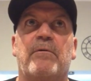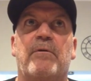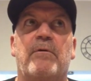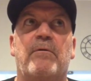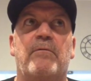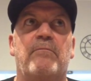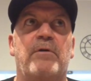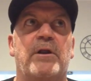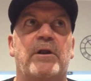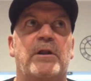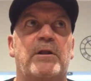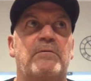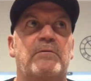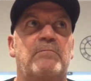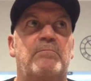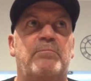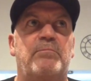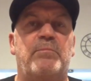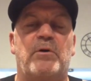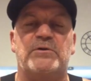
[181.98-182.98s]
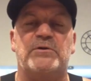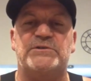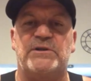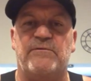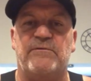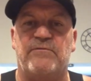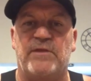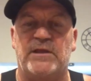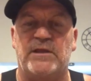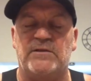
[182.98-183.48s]
really
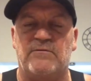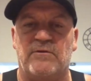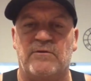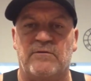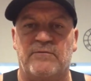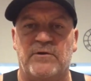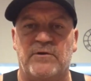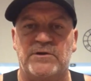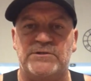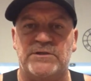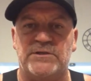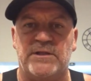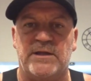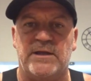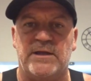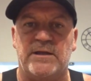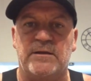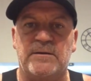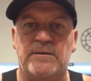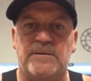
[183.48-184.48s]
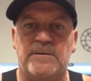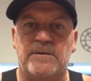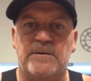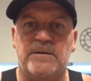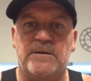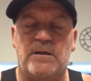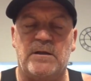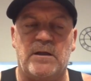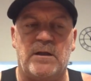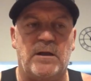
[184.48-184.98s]
positive things for the future there.
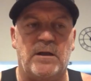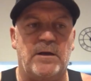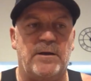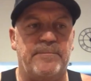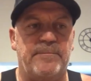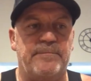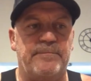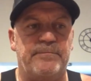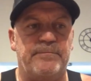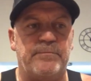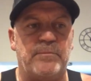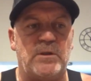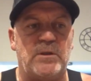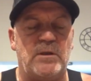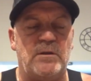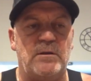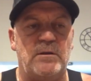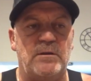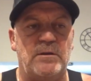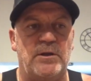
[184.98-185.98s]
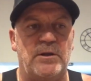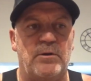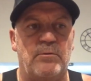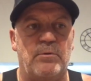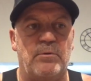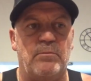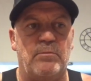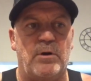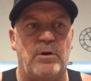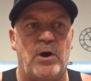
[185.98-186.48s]

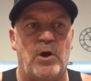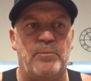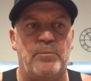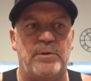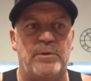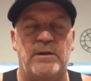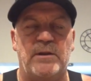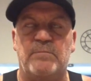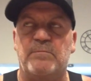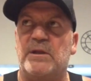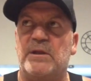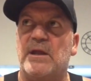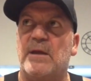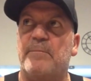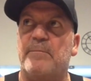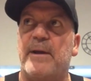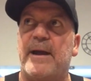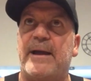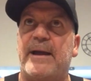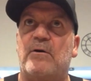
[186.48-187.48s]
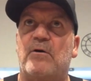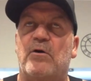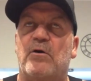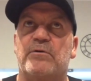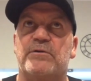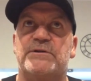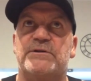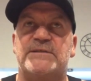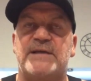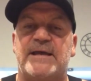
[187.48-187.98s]
We're hoping he'd get back
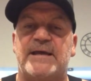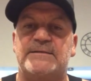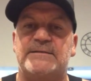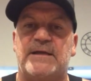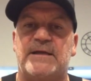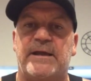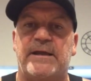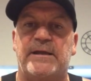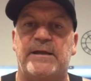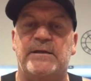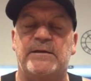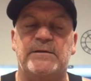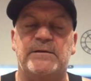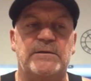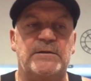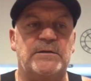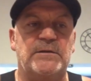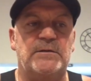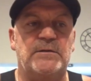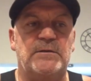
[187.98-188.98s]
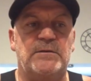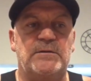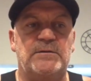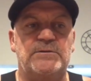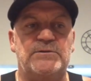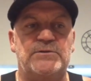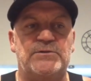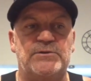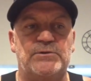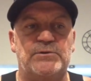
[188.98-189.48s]
on Saturday
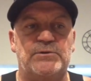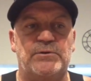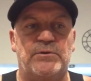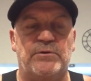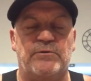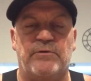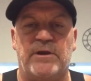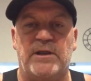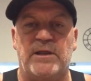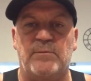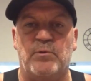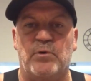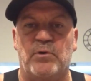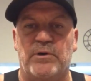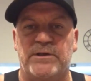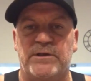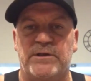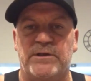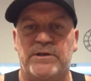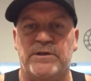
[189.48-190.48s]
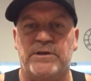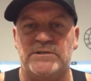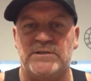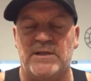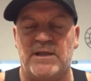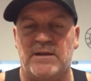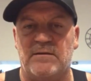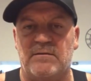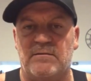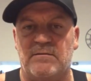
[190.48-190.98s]
to the Cricky boys,
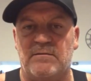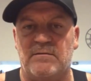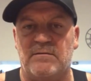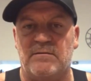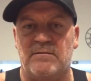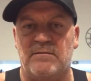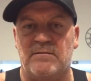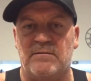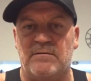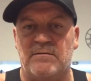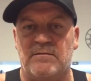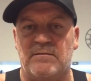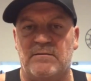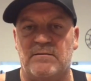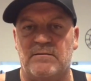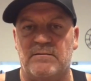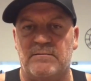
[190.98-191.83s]
and then their